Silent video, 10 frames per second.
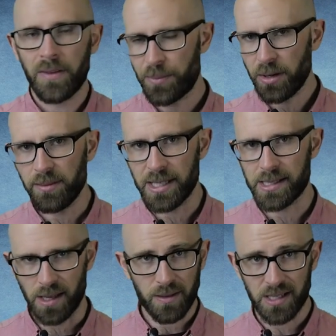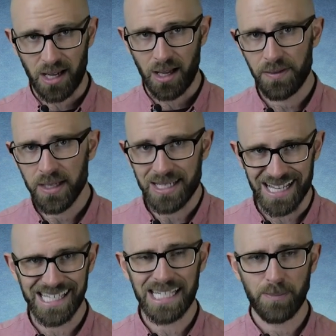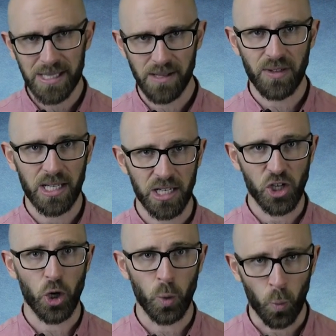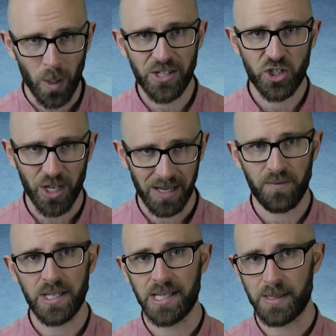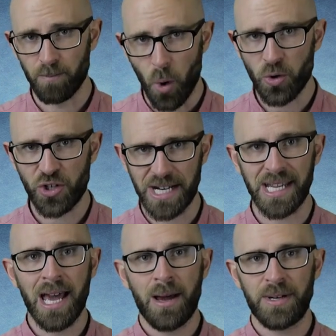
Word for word: The problem is that Arthur doesn't specifically know which infant is Mordred,